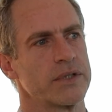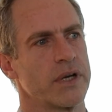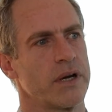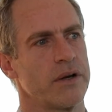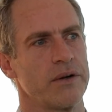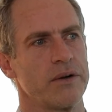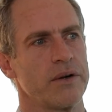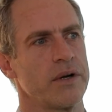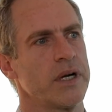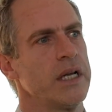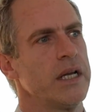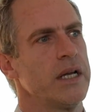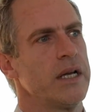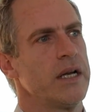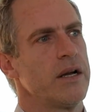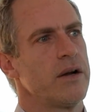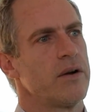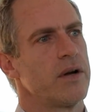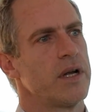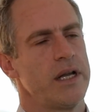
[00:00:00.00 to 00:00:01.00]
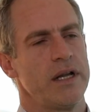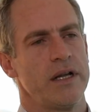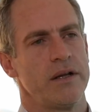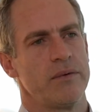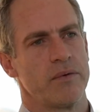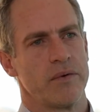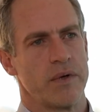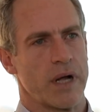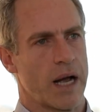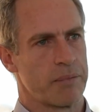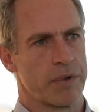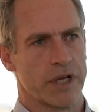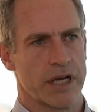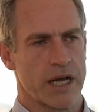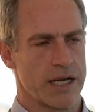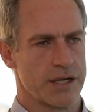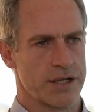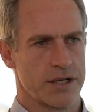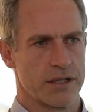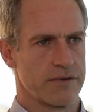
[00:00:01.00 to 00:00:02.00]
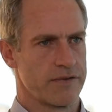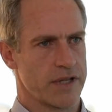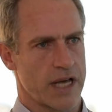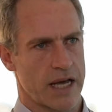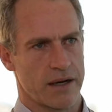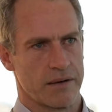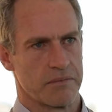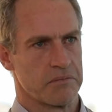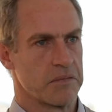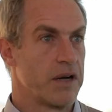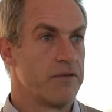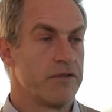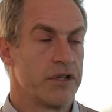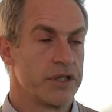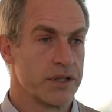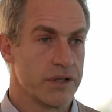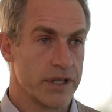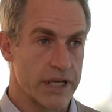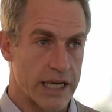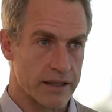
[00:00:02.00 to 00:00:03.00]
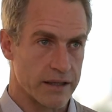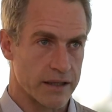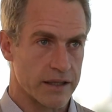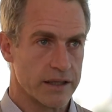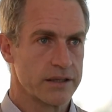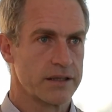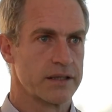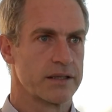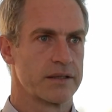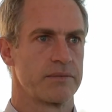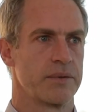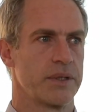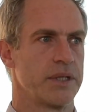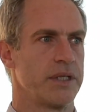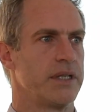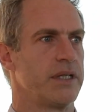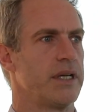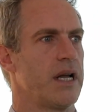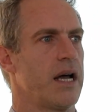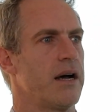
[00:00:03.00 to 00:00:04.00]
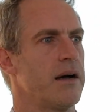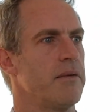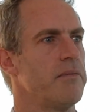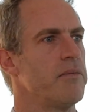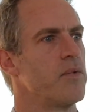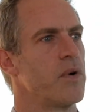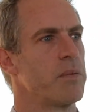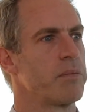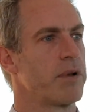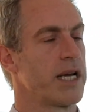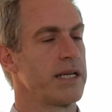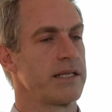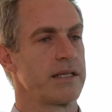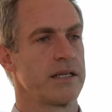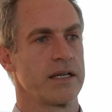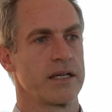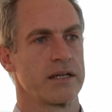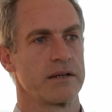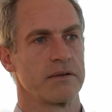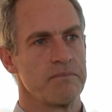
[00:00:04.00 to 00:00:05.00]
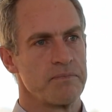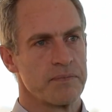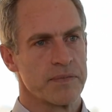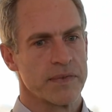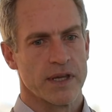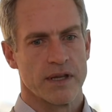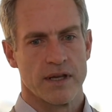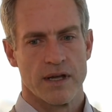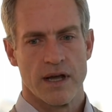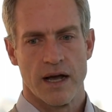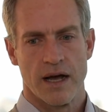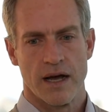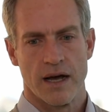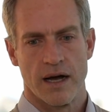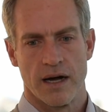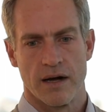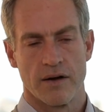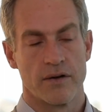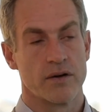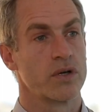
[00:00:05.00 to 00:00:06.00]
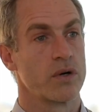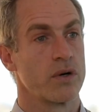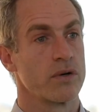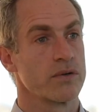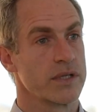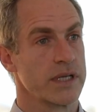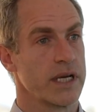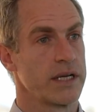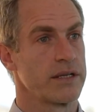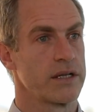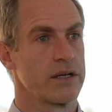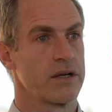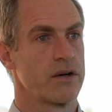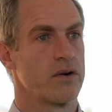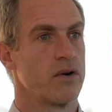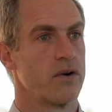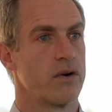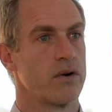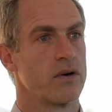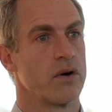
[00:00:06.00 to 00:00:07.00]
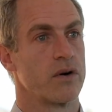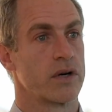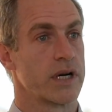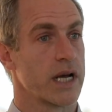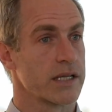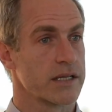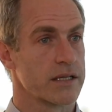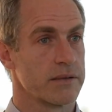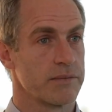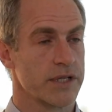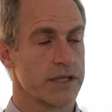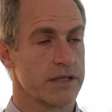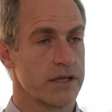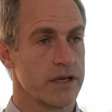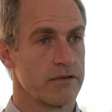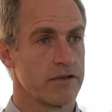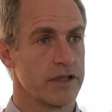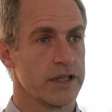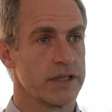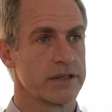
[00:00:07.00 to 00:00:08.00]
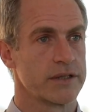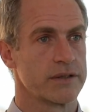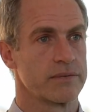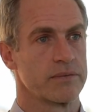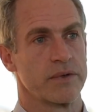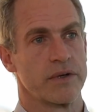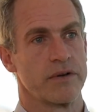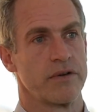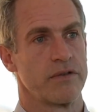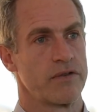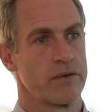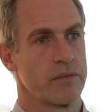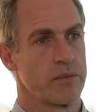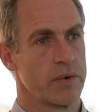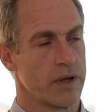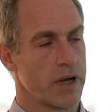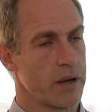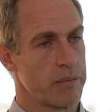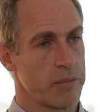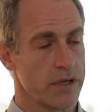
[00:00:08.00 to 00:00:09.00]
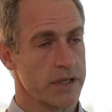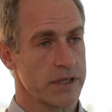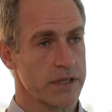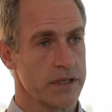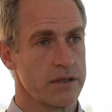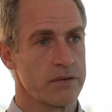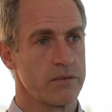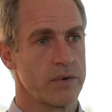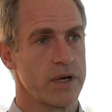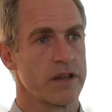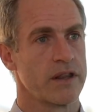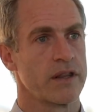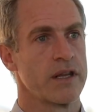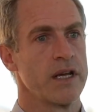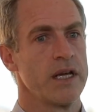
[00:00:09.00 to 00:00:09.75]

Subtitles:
So applications of that are virtually endless, but replacing call center or customer service with a person with